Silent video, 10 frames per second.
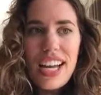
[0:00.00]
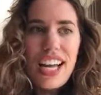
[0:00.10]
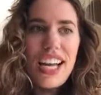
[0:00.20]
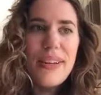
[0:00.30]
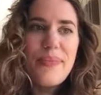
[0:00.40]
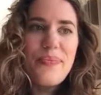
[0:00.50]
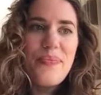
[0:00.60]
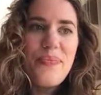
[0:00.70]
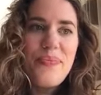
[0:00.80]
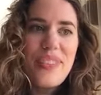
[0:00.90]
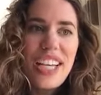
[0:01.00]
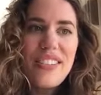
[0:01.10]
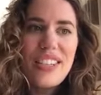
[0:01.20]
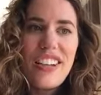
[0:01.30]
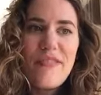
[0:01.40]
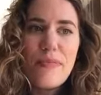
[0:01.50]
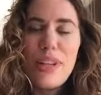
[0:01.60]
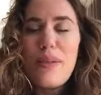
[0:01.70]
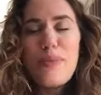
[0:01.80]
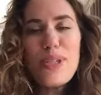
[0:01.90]
I still have
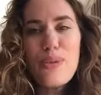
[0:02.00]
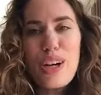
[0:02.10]
blips